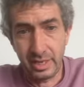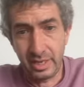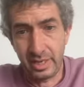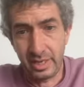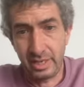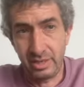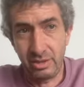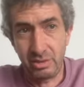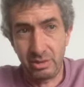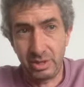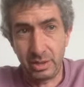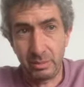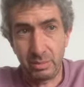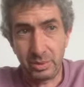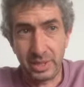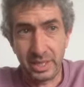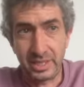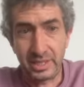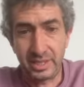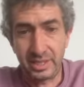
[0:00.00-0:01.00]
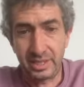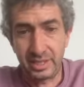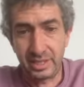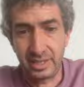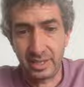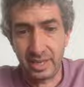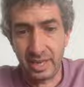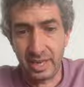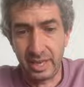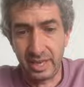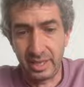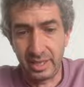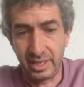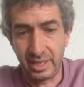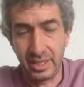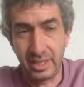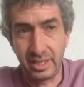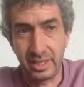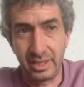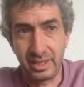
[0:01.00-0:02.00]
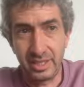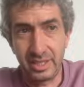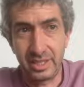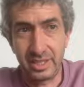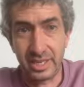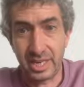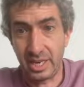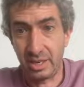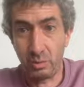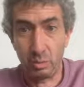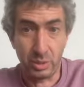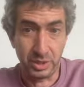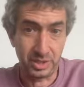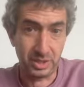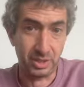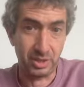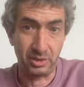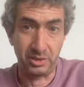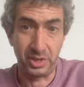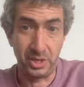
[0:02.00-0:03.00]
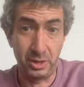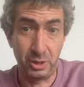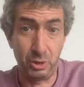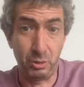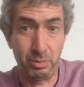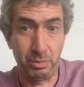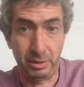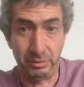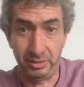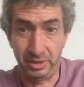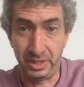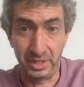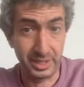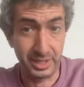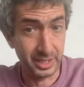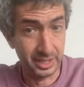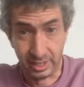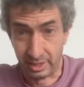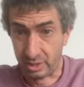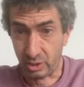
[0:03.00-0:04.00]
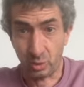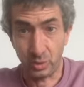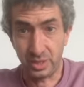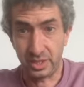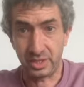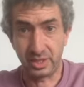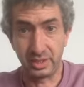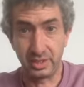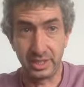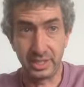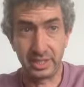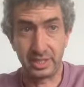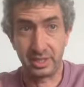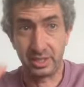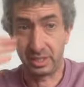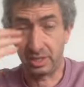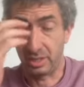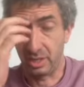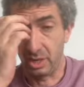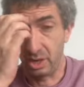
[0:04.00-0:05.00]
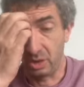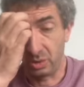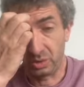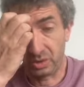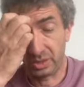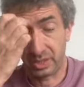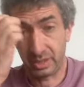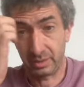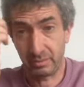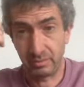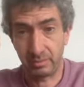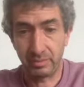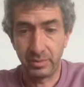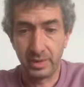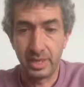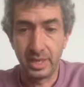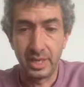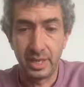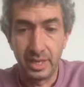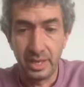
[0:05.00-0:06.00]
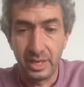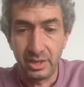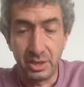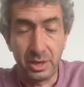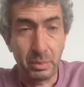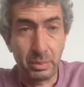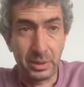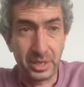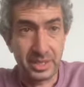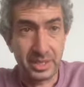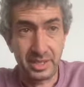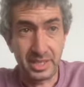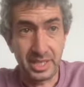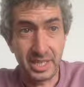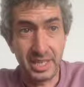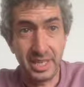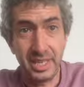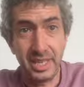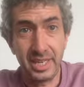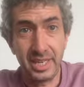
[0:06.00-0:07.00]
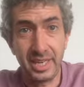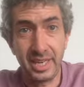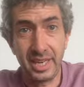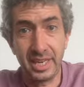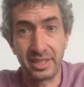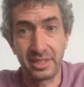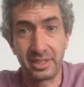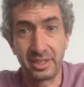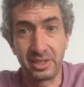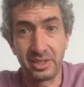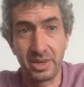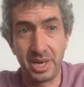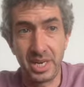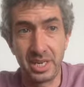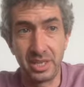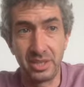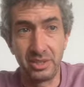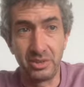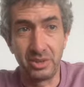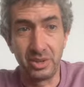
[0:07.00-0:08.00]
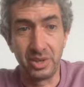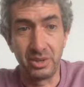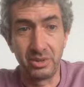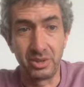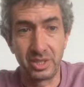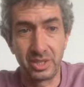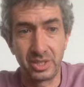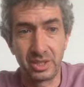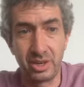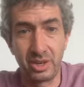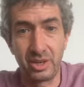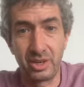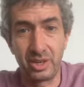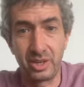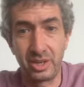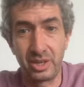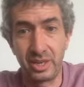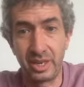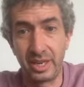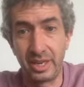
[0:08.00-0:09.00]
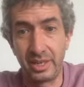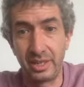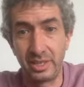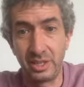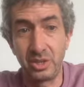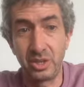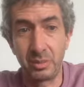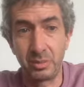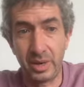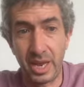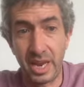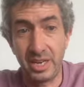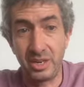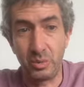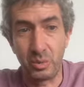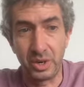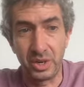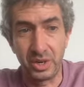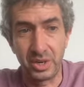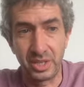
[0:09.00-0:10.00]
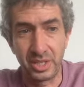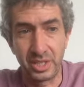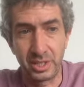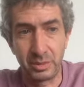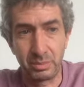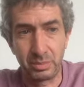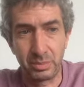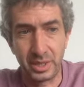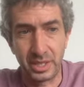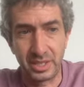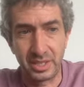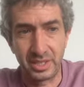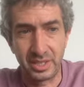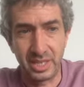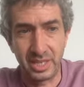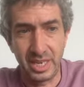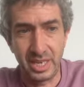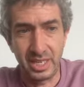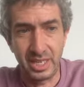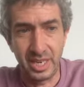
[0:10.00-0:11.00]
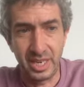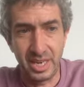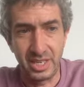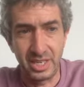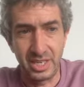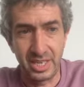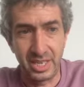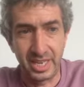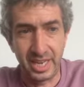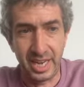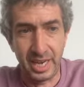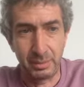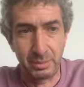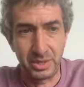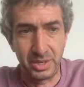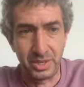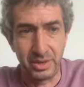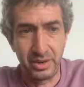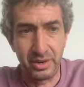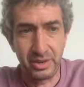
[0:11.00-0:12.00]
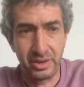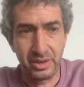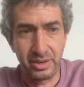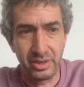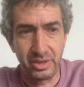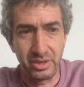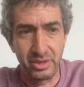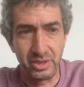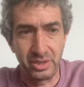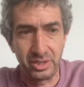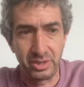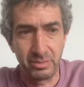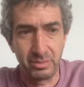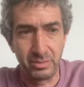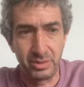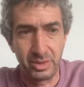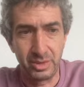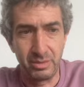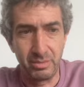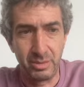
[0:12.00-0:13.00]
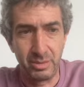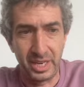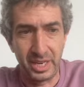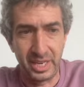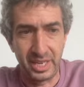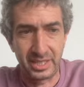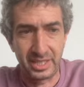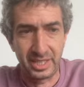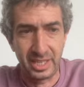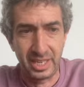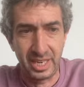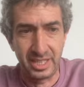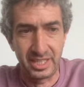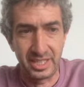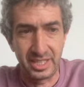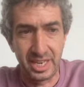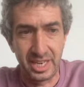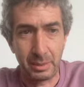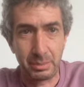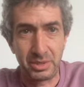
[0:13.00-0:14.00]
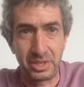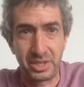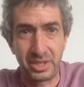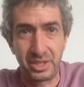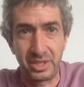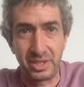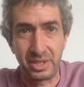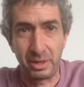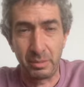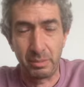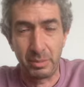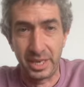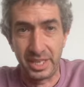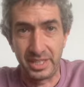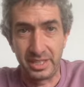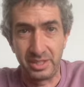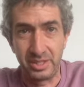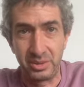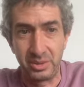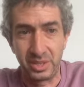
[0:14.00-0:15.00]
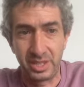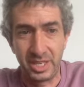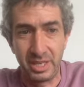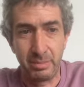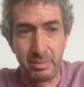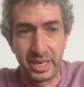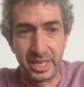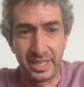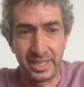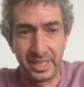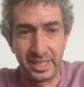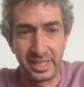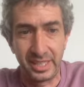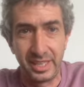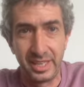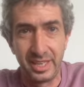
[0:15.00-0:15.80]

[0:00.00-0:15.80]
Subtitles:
you can press, this is what's called a note buffer. It's just going to list notes. You can press C and create a new note, or you can just press EKG capture. You just meta-x EKG capture. You can bind it to a key binding,